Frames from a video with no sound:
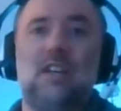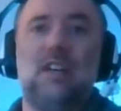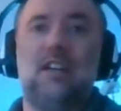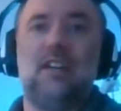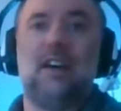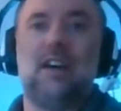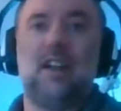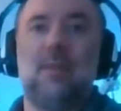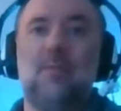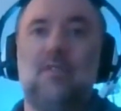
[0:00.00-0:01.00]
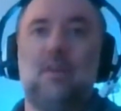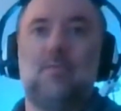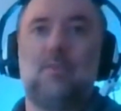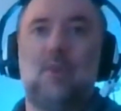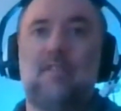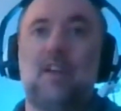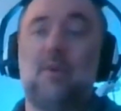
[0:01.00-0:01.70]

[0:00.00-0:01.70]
and I moved up to Bradford.